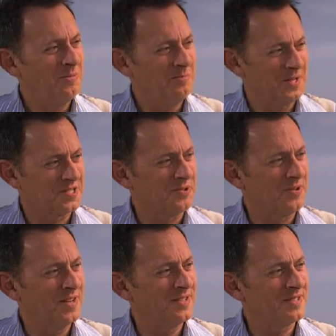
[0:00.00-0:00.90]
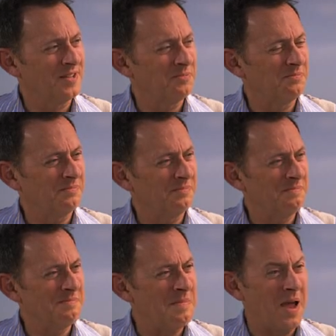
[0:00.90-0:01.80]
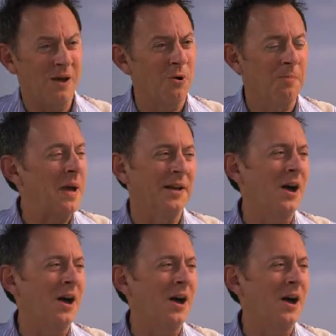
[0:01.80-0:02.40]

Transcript: mysteries that may or may